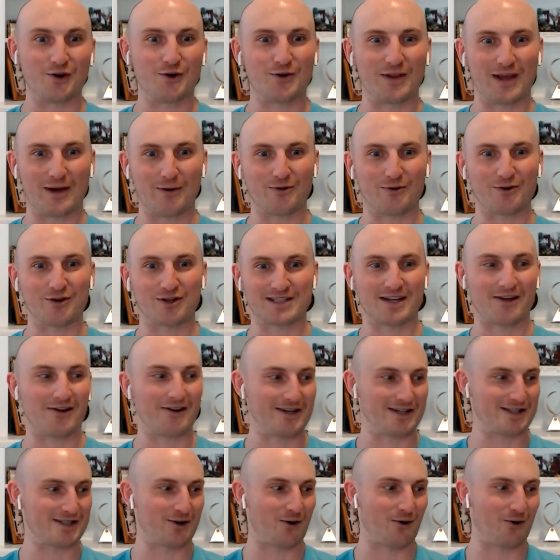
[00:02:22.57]
They were just selling to
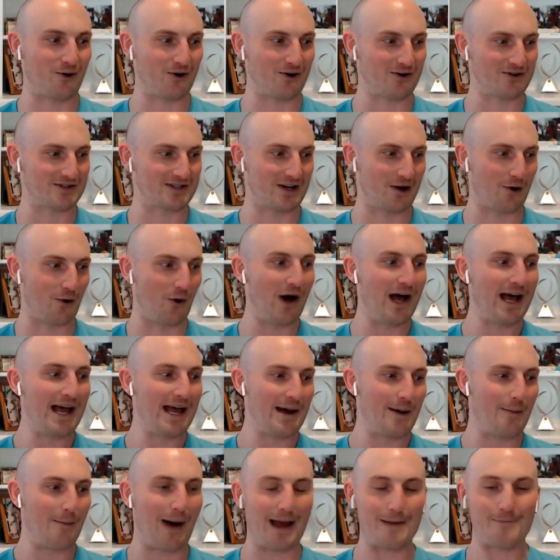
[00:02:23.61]
stores. So
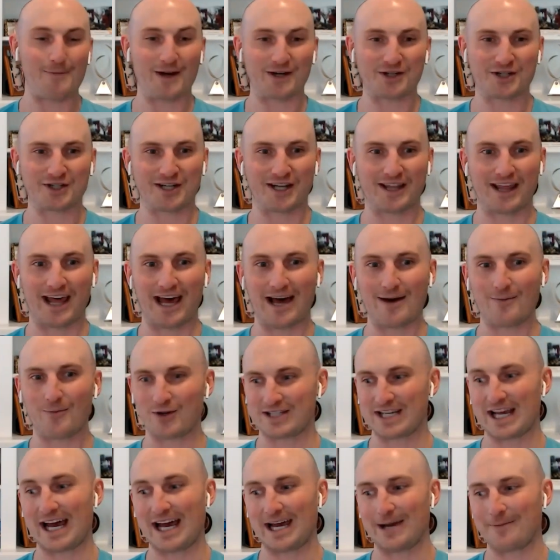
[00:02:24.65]
my pitch to them was,
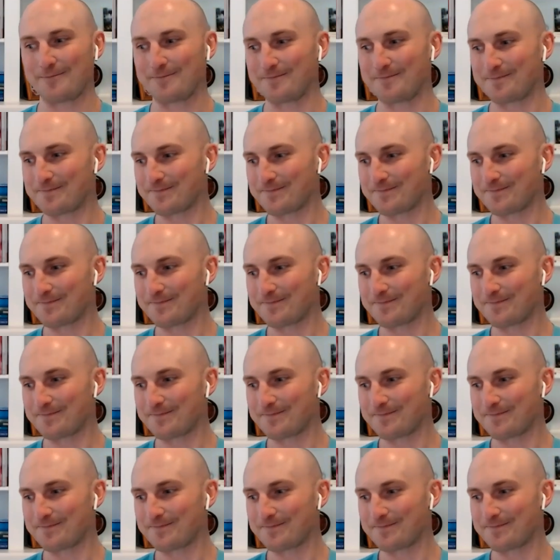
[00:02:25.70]
hey,